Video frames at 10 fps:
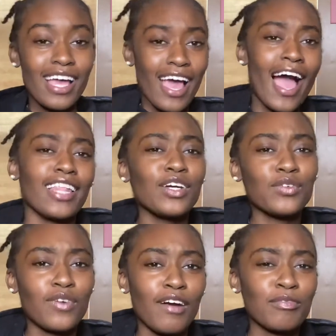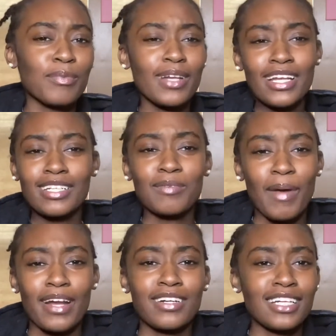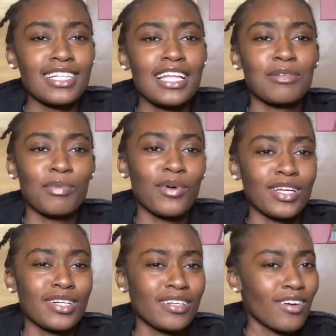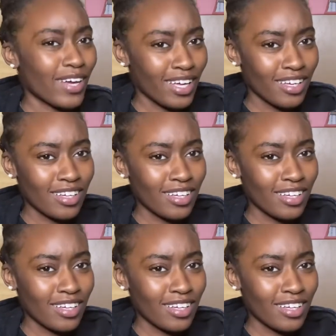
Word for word: I look rough, but it don't matter. That's not the point, okay?